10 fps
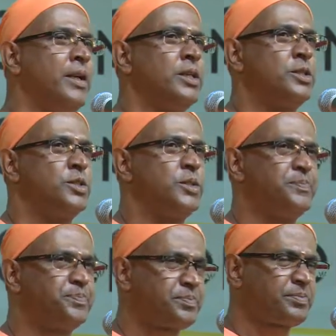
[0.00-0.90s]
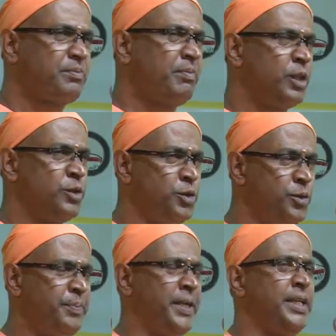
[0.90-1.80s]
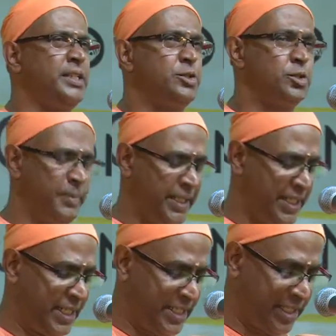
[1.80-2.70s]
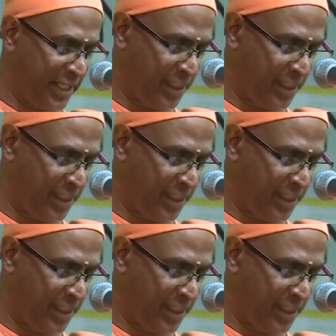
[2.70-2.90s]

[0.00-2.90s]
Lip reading: So through prayer, through meditation,